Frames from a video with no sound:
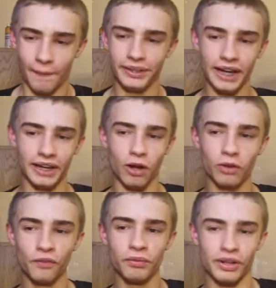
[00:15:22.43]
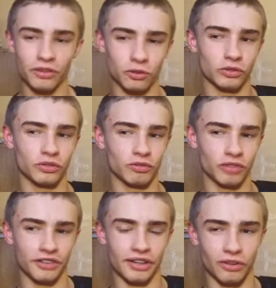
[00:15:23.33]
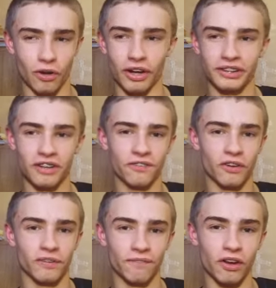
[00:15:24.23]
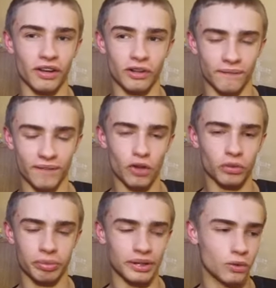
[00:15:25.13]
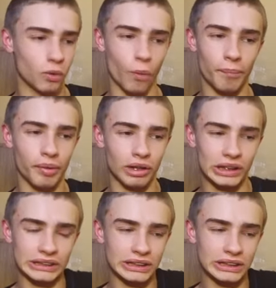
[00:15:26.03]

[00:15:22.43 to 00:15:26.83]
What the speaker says: yeah, again, I loved the retro squad rides at night. I did Funk and Fly at night. That was pretty cool, but